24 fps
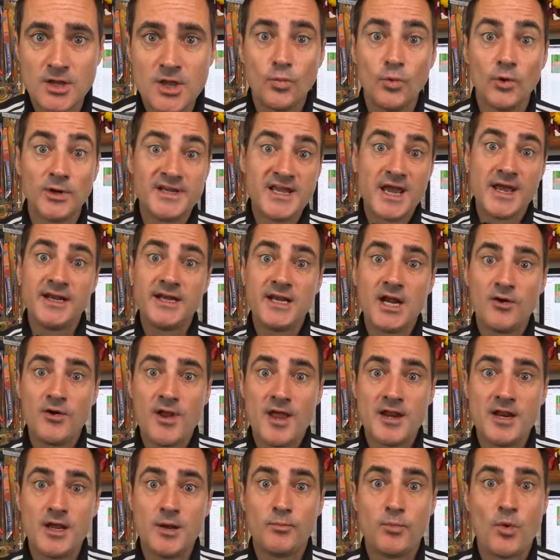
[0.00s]
We're getting our
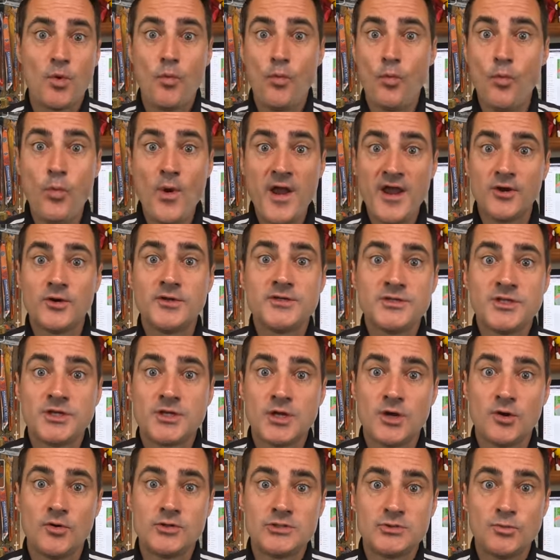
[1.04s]
head up. Where is the
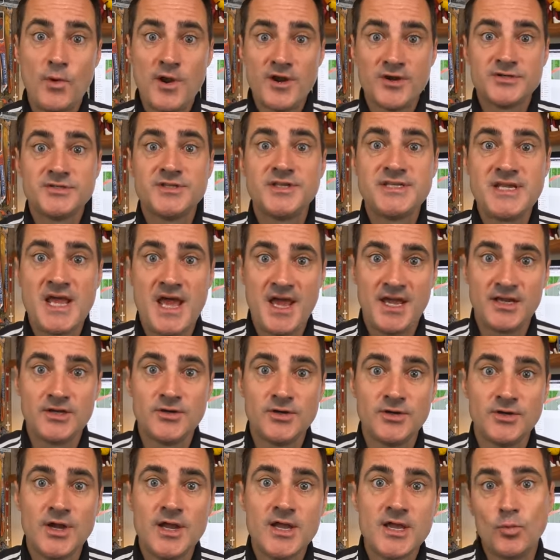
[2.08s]
coach? Where is the tagger?